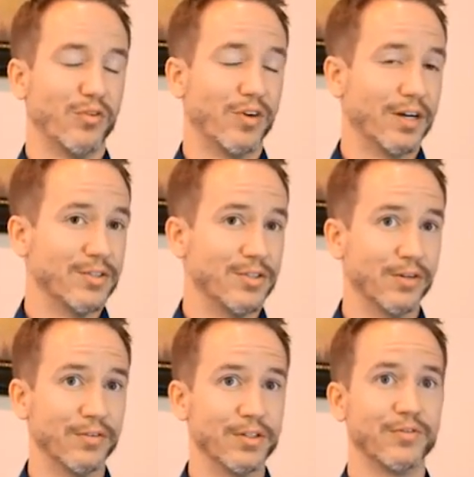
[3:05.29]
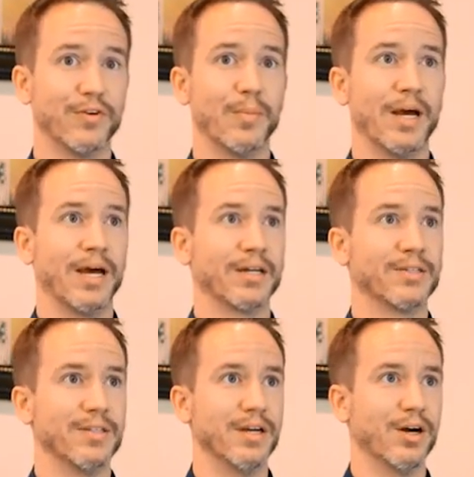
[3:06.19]
provide service for
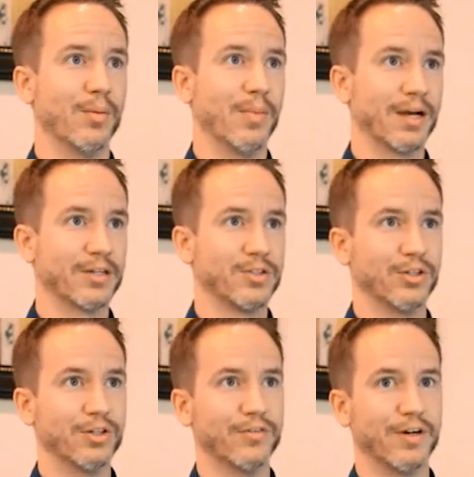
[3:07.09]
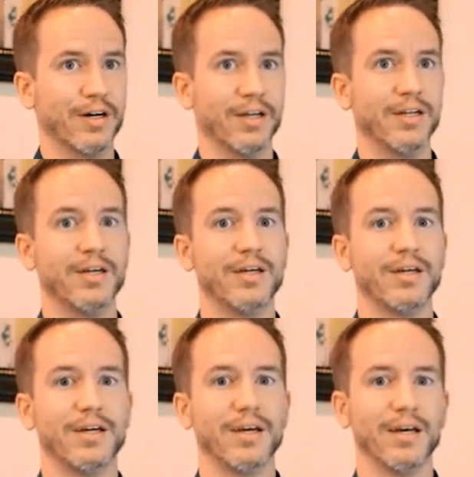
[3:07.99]
Macs. They are Mac certified,
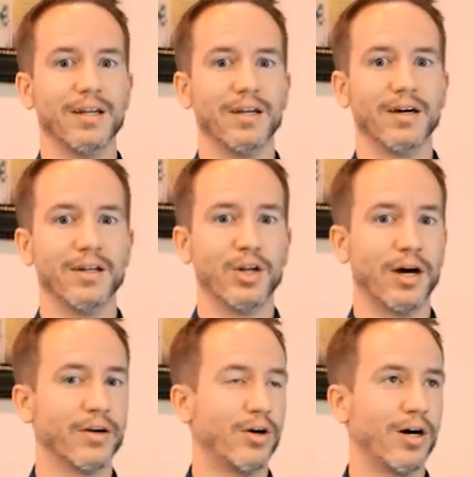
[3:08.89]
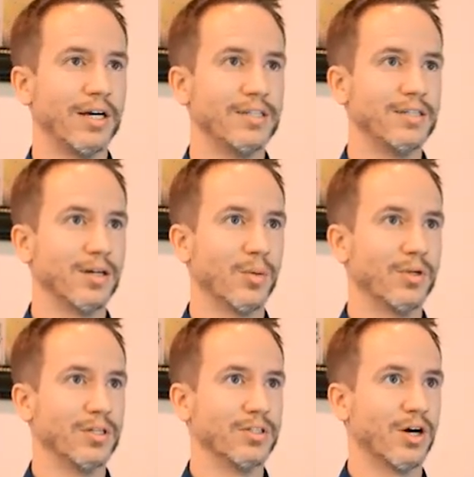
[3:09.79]
and not all IT
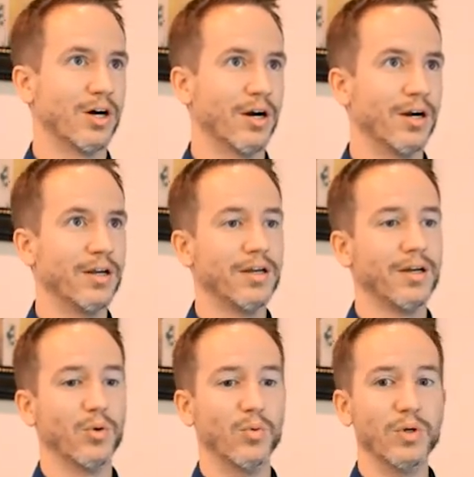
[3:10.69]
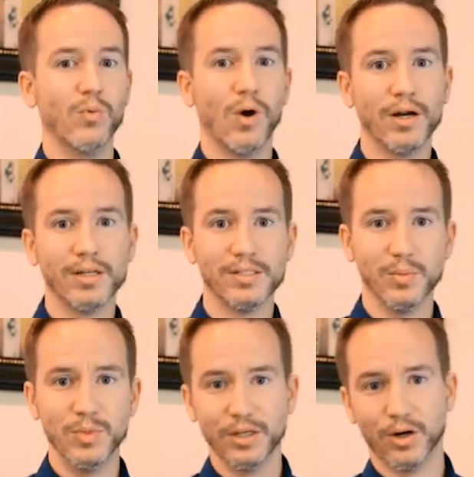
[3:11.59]
companies are. We wanted to
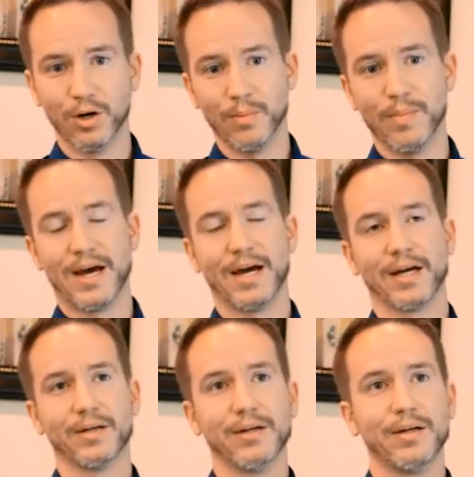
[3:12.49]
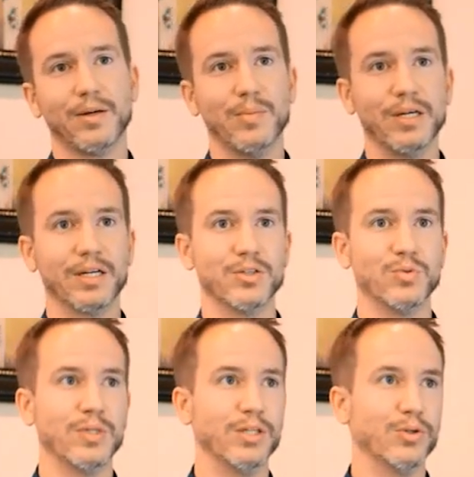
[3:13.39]
be all Mac because
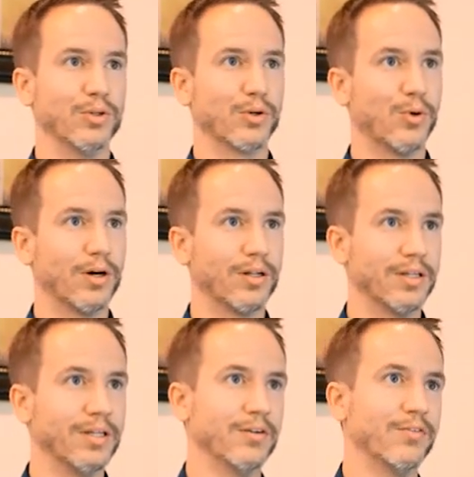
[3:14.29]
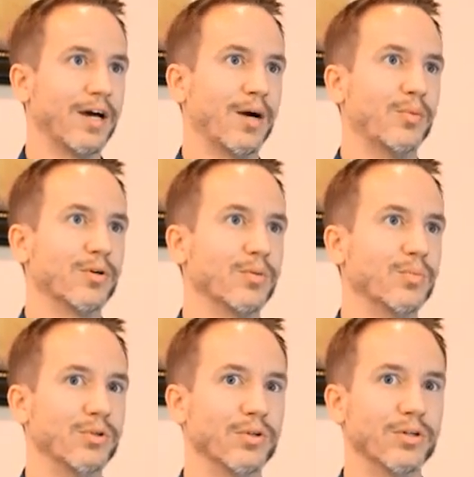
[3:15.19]
we knew the quality of Apple
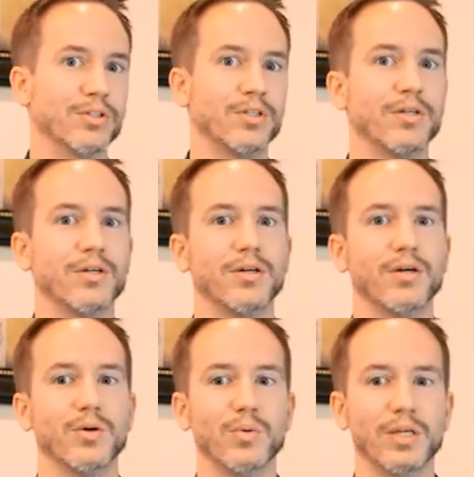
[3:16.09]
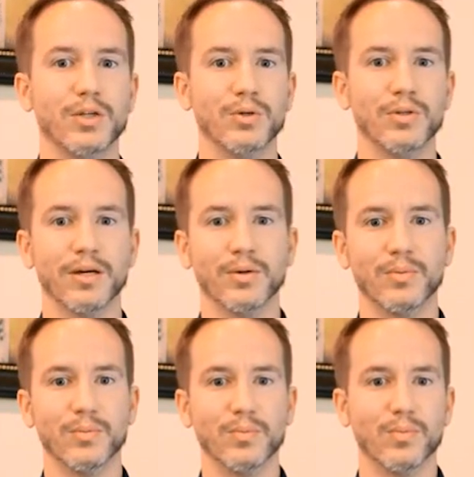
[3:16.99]
computers. We knew that